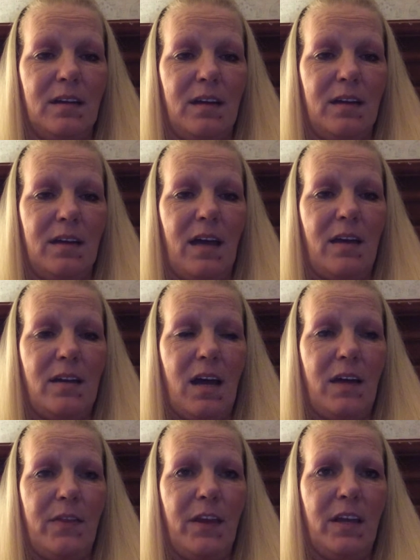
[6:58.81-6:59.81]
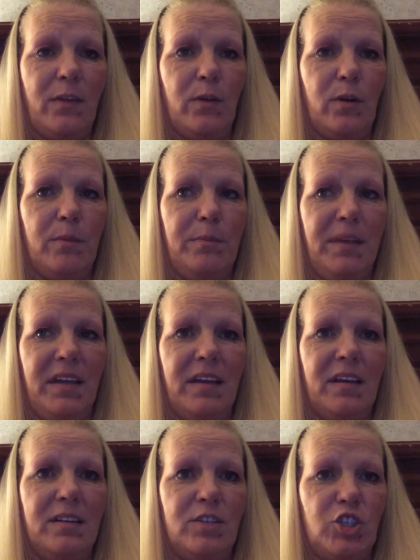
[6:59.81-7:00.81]
I, I think there are big
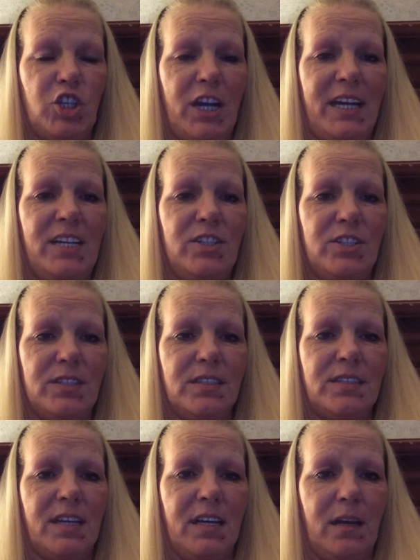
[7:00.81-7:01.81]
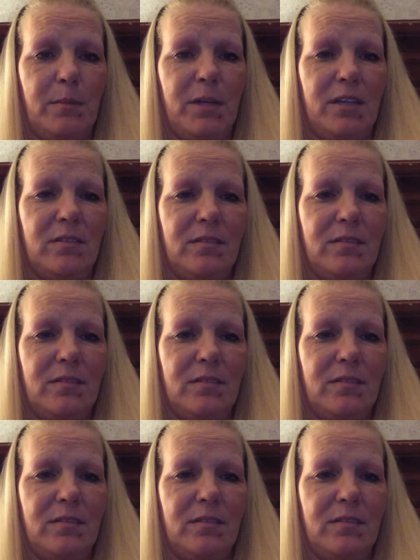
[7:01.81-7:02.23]
changes coming.